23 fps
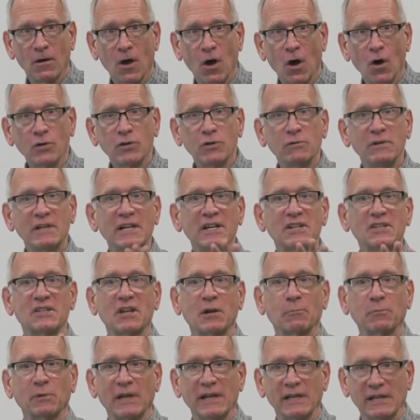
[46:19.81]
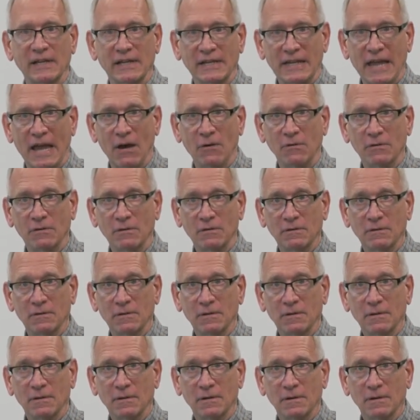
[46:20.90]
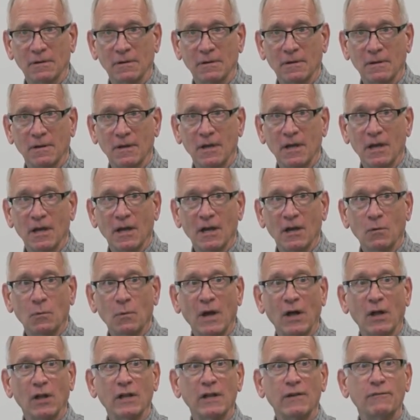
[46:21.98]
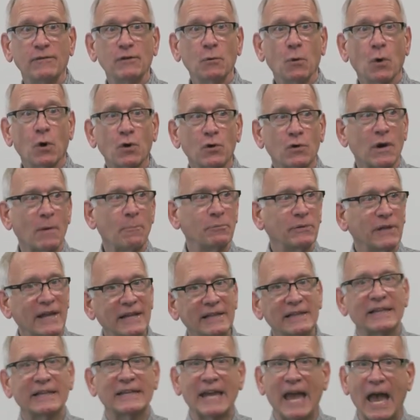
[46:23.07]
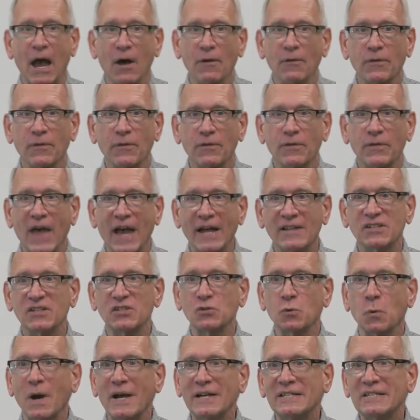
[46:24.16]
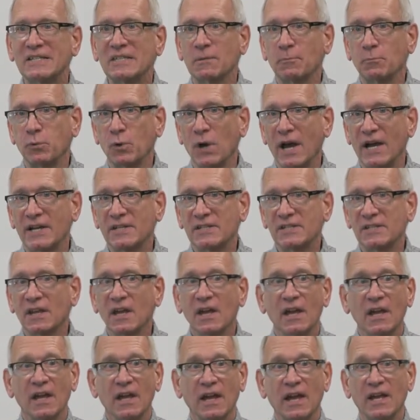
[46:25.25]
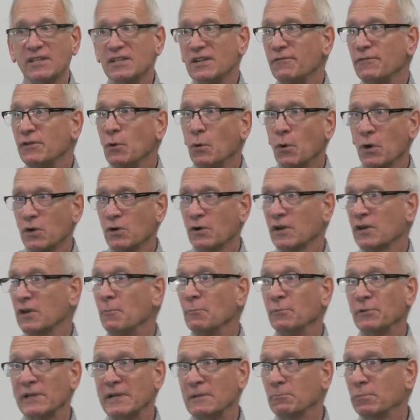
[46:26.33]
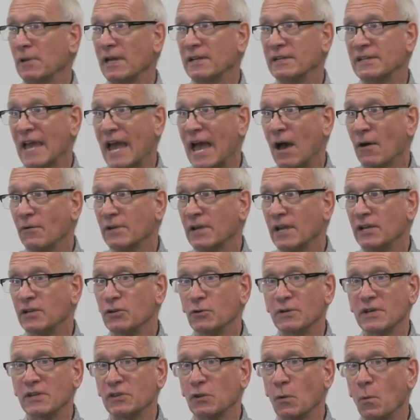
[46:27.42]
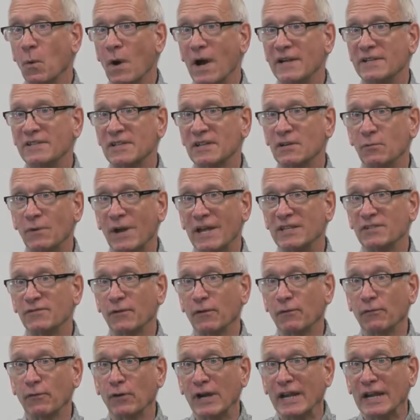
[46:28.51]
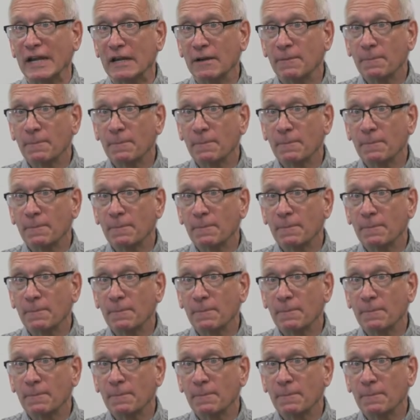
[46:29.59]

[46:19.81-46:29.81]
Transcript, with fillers: All you need is their platelet count. Well, if you order a platelet count, that's twice the price as if you order a complete blood count and you'll get the whites and reds for free.